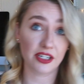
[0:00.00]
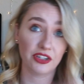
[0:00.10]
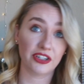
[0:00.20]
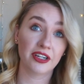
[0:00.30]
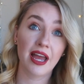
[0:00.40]

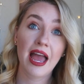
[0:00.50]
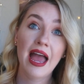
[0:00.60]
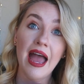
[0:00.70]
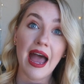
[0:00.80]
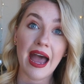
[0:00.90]
year,
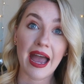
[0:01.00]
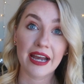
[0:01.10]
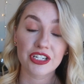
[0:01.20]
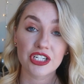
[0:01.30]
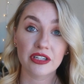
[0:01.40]
I
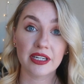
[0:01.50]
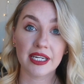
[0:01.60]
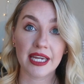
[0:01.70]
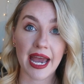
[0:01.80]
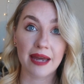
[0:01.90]

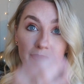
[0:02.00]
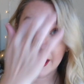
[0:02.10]
actually had